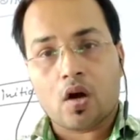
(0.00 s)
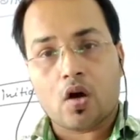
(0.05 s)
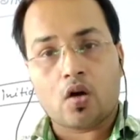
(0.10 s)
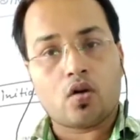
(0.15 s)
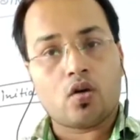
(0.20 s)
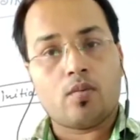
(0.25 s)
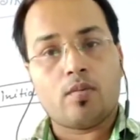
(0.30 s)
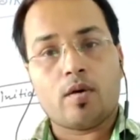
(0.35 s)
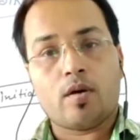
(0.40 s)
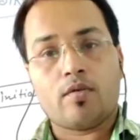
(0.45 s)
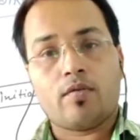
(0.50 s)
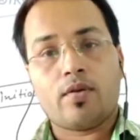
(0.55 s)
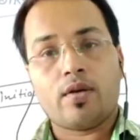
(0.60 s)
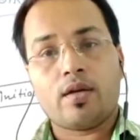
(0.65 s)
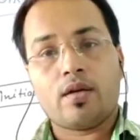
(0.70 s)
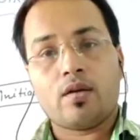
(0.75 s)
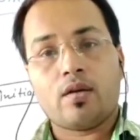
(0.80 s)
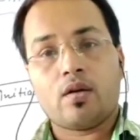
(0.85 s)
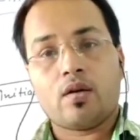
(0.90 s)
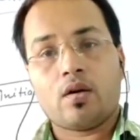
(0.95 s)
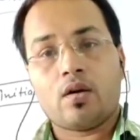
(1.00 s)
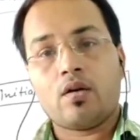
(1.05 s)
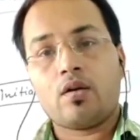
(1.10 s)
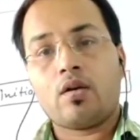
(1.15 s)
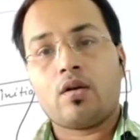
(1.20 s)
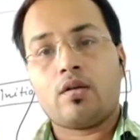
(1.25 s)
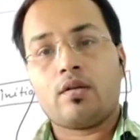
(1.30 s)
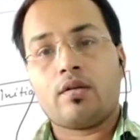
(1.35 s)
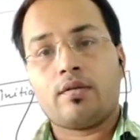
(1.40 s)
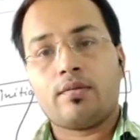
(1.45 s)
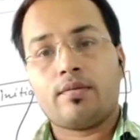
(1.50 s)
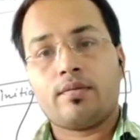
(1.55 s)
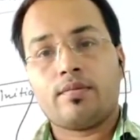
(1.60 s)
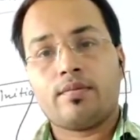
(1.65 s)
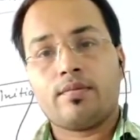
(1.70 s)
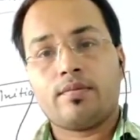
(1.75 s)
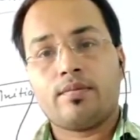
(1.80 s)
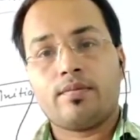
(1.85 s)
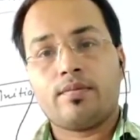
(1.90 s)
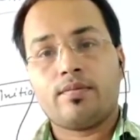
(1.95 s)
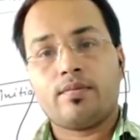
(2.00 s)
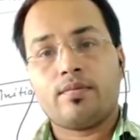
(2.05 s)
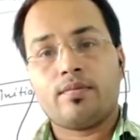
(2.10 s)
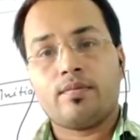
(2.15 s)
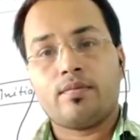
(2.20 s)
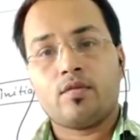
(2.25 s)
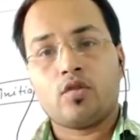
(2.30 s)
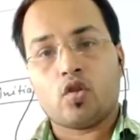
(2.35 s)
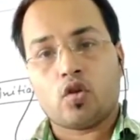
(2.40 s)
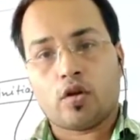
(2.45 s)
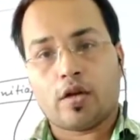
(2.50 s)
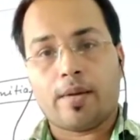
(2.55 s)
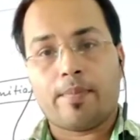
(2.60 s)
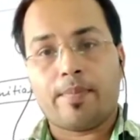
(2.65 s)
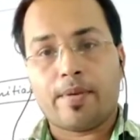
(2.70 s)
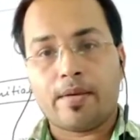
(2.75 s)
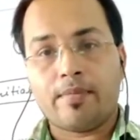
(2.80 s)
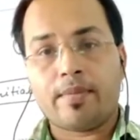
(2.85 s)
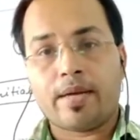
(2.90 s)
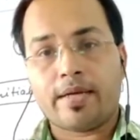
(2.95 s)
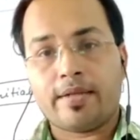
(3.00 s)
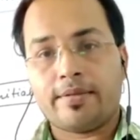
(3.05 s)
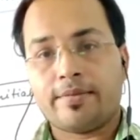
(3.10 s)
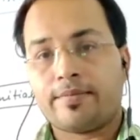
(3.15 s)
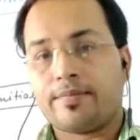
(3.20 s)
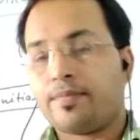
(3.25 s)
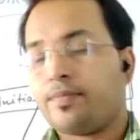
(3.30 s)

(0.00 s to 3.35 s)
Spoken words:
automorphic or not. So keep in mind.